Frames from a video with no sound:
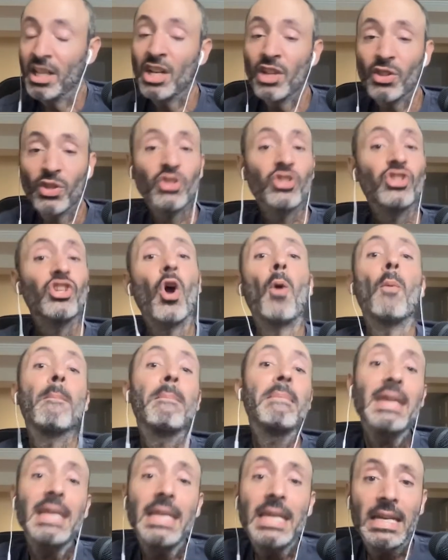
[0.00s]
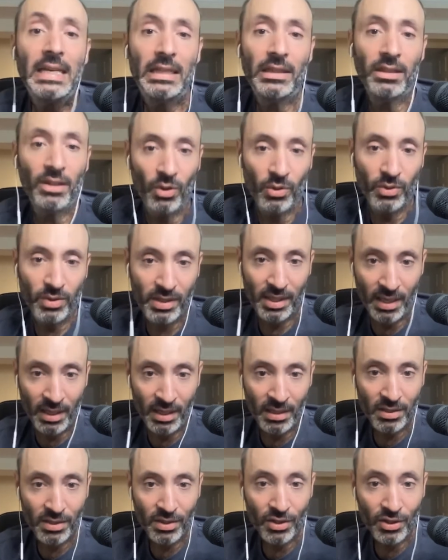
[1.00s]
There's no meaning in those
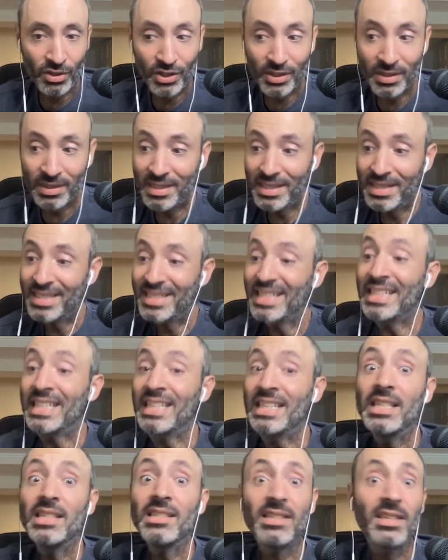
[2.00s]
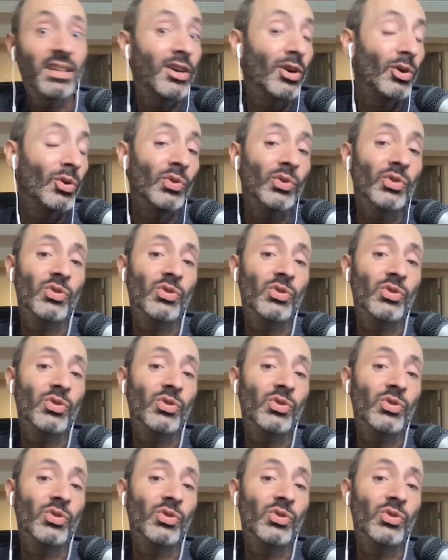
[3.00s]
things. They're just these easy goals